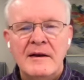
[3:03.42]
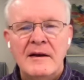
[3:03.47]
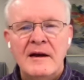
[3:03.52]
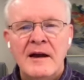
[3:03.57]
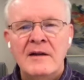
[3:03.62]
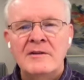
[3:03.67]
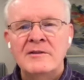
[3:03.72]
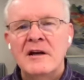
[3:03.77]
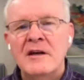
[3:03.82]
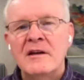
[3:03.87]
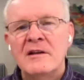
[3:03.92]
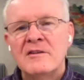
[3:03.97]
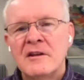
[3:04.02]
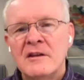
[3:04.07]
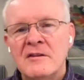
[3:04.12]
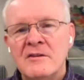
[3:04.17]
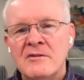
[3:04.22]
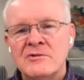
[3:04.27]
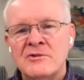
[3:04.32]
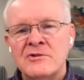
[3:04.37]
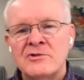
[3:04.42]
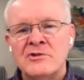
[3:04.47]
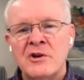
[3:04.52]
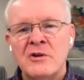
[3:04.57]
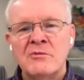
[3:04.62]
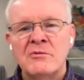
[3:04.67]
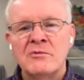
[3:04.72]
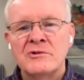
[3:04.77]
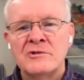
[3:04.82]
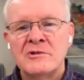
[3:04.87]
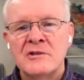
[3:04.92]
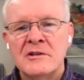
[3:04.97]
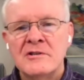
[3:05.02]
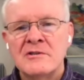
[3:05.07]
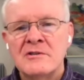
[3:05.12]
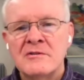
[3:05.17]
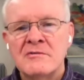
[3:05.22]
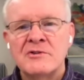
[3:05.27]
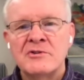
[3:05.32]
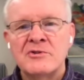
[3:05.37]
And yet I think there's a general
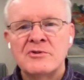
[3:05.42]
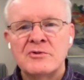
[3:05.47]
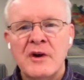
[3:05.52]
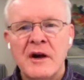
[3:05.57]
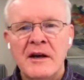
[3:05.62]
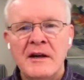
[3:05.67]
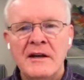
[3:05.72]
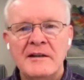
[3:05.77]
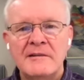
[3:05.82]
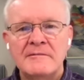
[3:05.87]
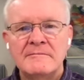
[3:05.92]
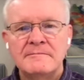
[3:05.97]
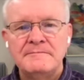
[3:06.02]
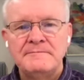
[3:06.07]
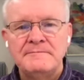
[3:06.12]
sense of this training.